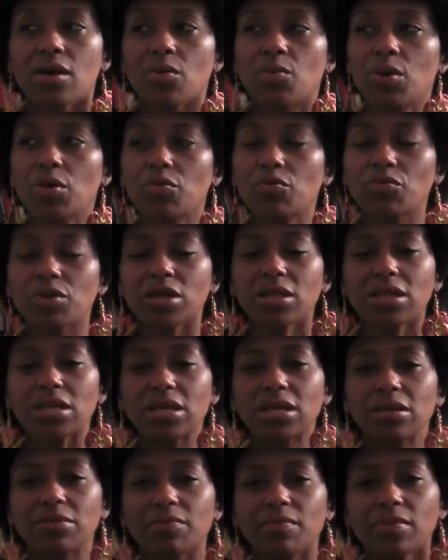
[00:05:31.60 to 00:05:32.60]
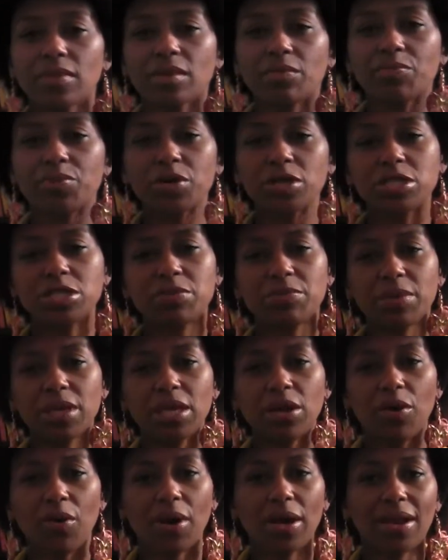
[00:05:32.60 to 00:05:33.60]
really puts
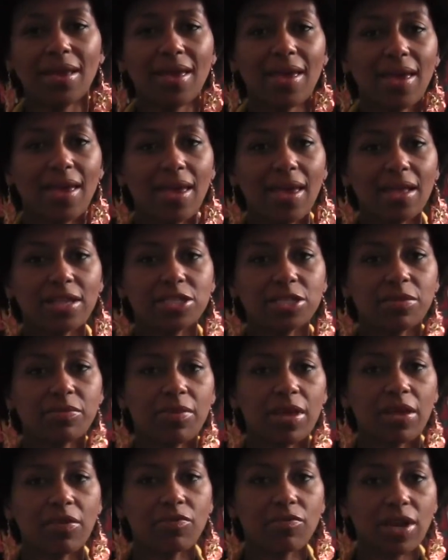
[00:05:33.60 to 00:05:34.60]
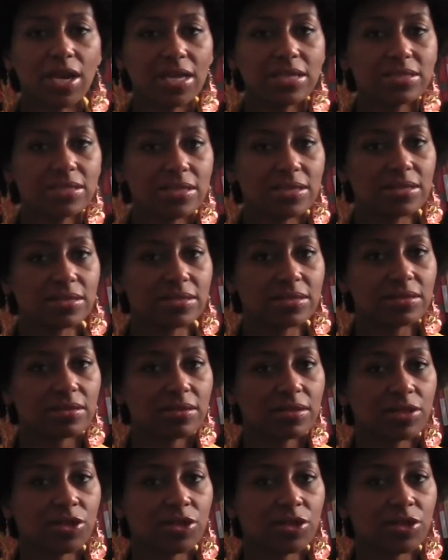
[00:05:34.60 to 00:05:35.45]
me on edge and raises,